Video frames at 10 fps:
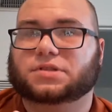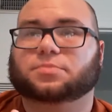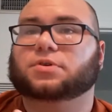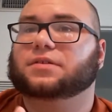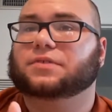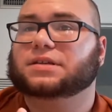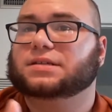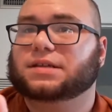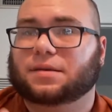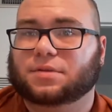is the previous
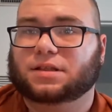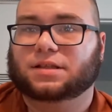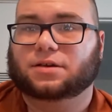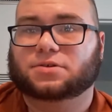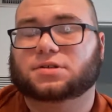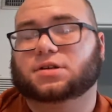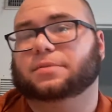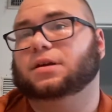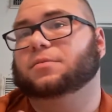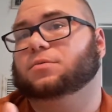statement that the oceans are
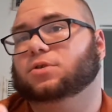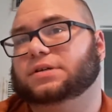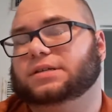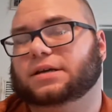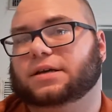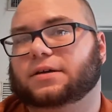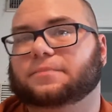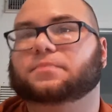becoming more acidic.